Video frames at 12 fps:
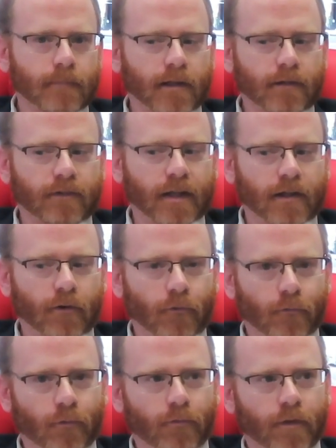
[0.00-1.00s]
like standing on
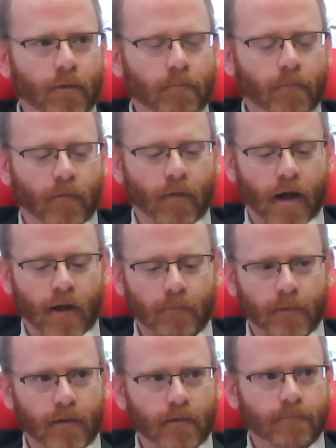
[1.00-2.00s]
the roof of the
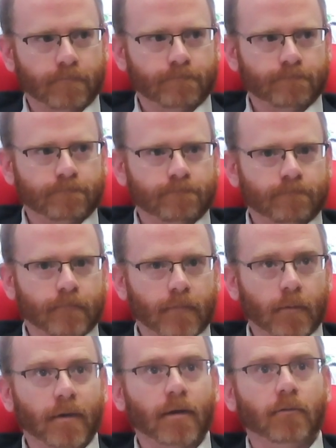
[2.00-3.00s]
hospital.
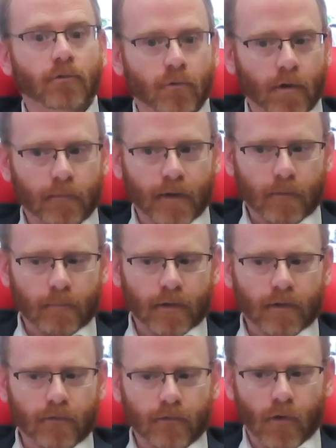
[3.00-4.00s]
You know, would you come down,
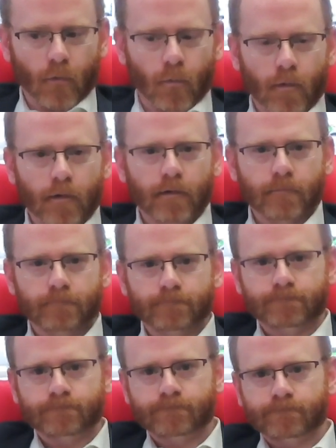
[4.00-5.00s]
please? No,
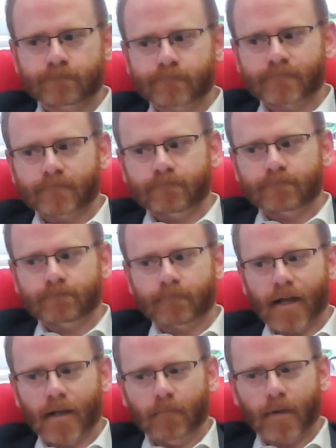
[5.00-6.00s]

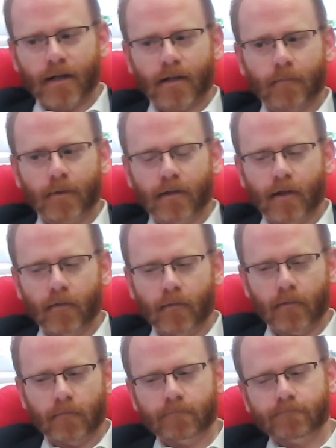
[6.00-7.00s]
I'm not coming down.